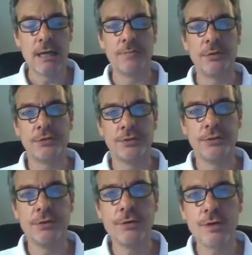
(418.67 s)
but
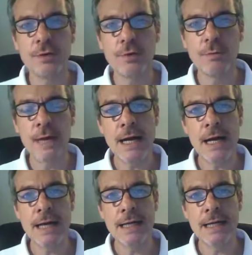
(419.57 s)
you know
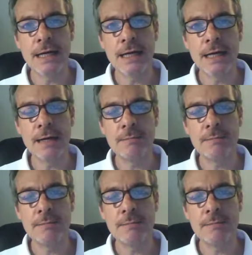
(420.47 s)
by